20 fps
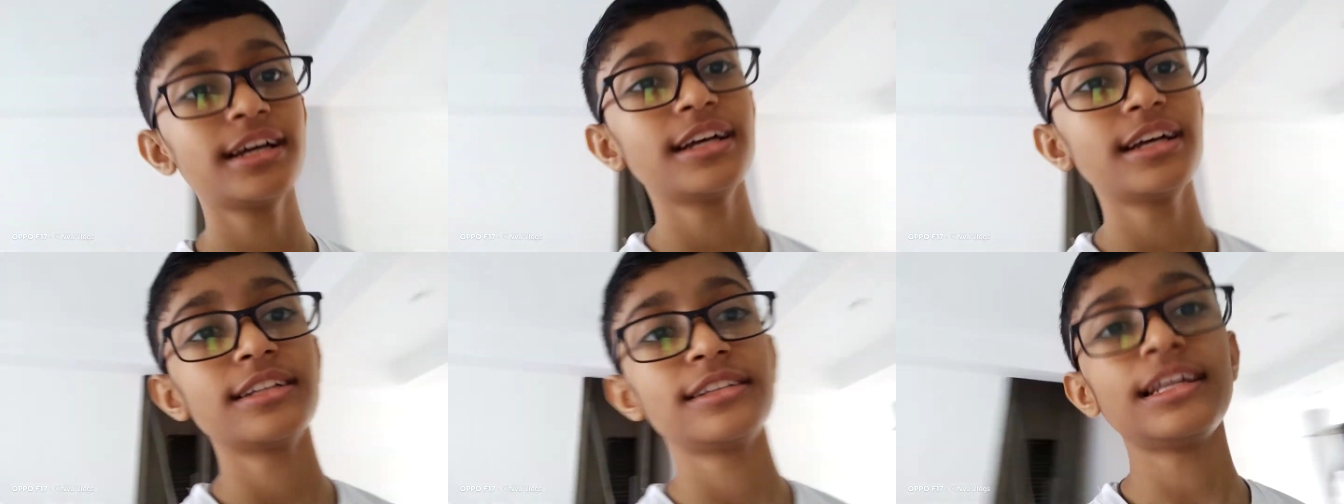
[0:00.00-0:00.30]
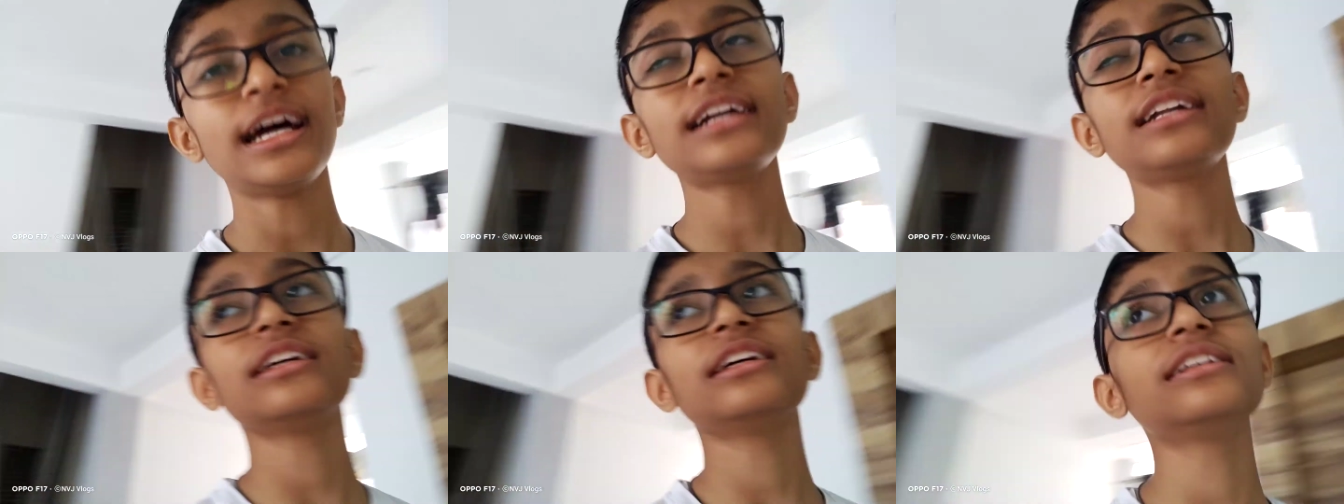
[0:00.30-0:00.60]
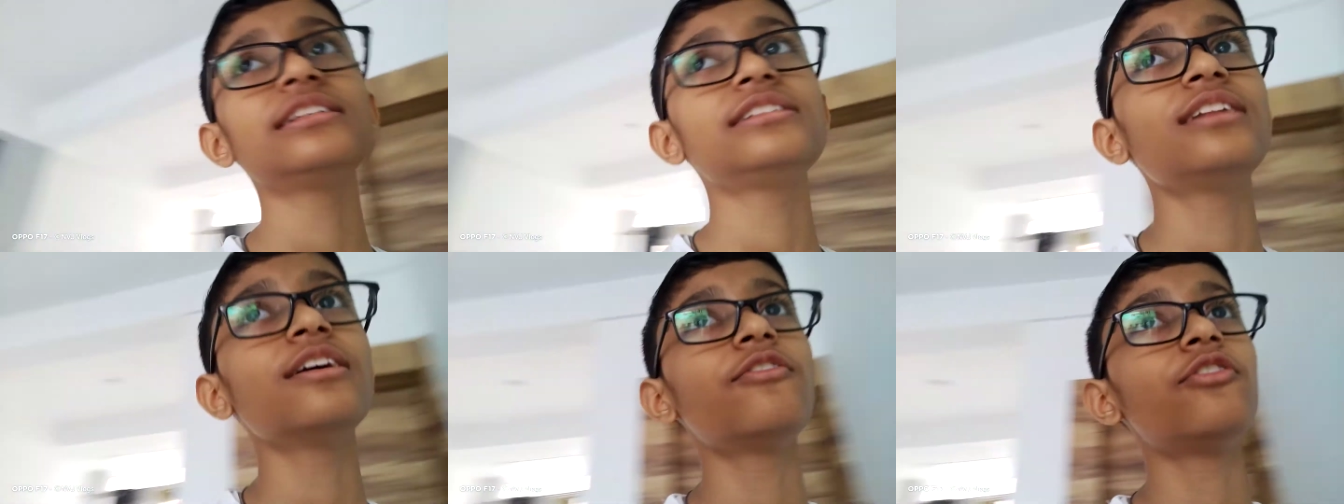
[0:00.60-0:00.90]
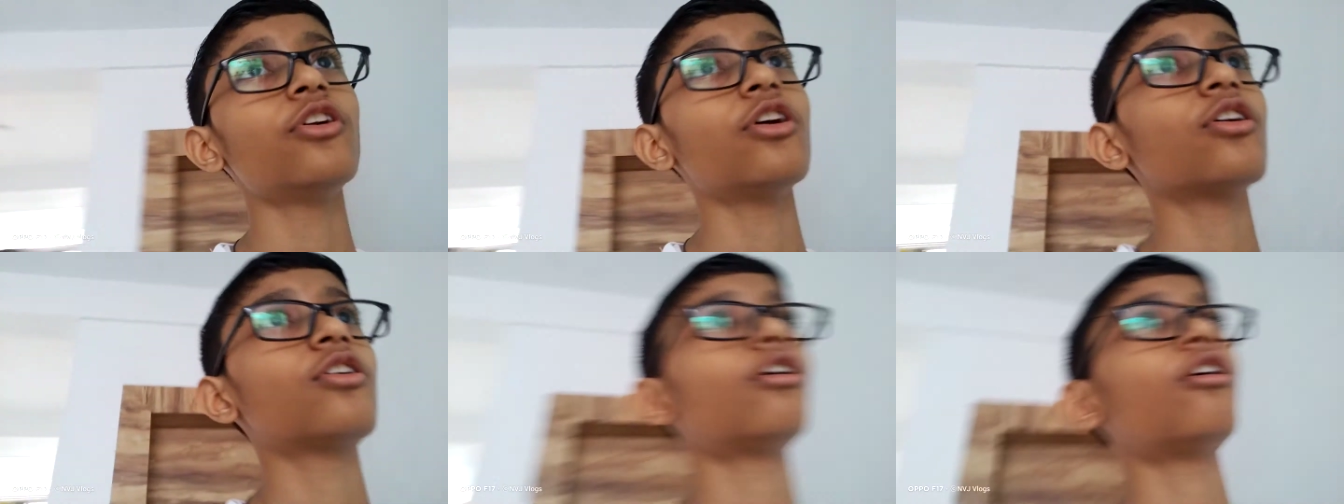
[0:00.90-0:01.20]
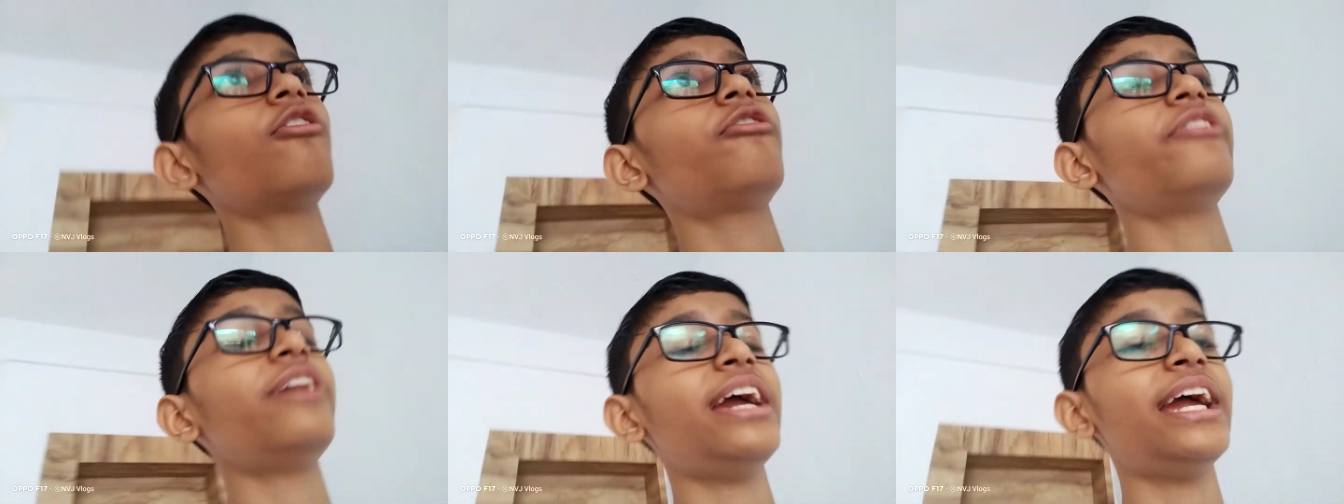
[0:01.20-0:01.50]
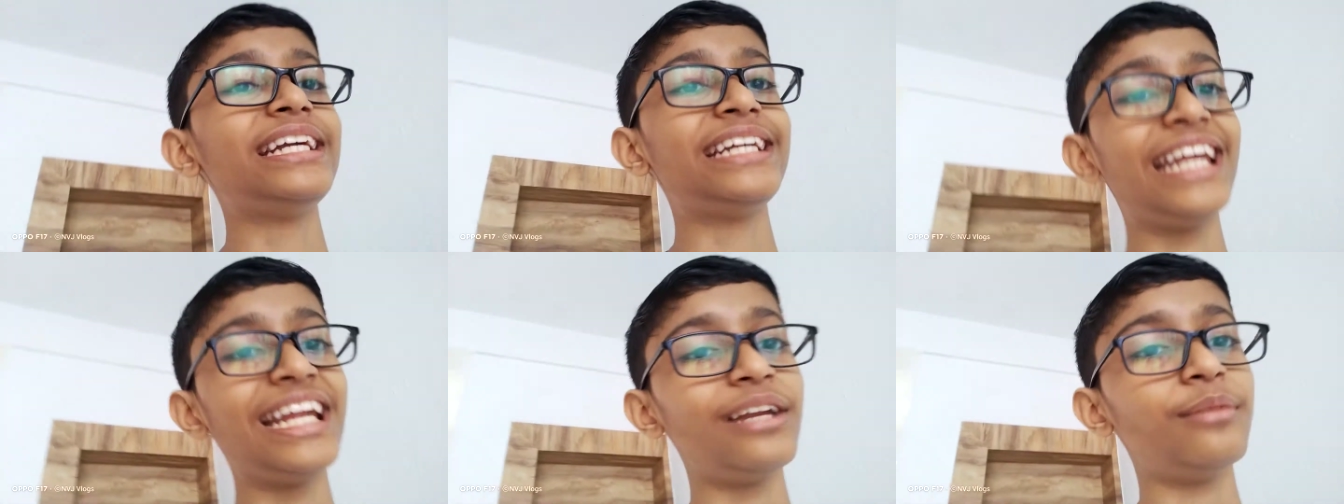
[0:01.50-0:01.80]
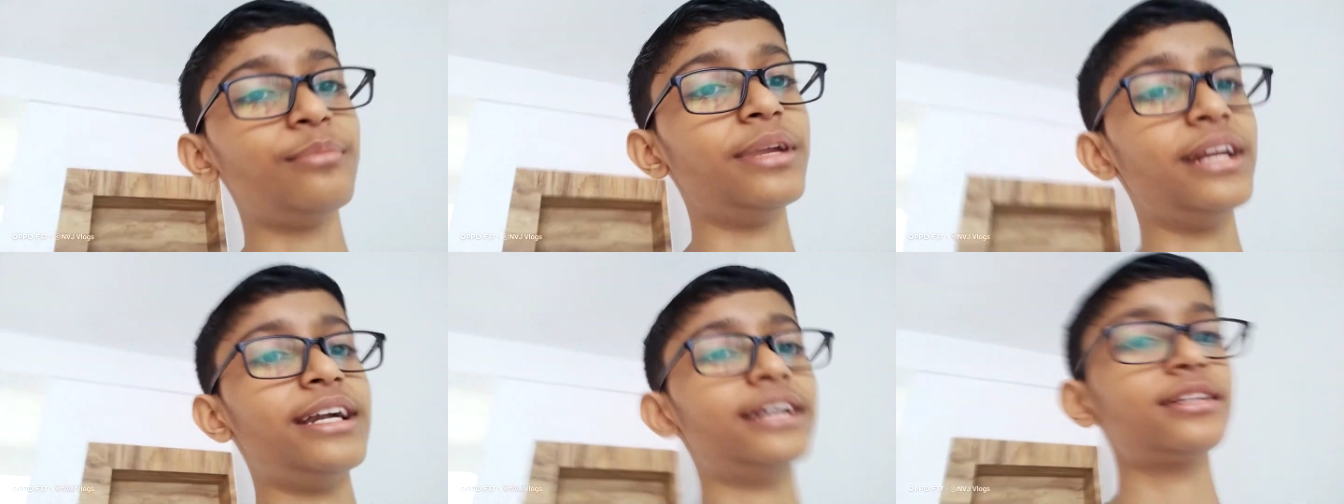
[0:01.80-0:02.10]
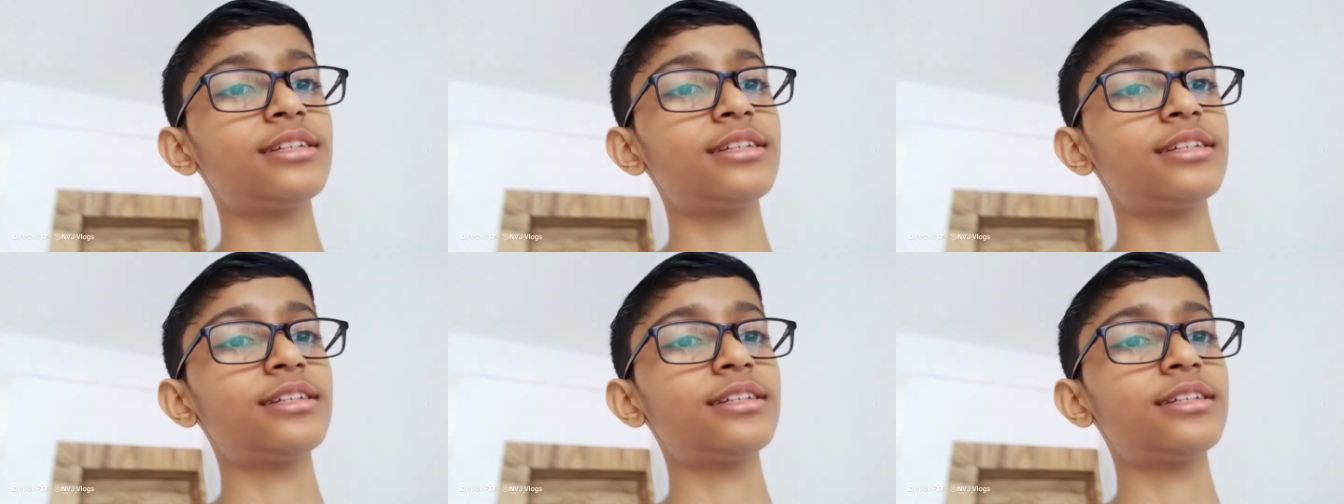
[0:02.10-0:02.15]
is the vlog of 18 minutes.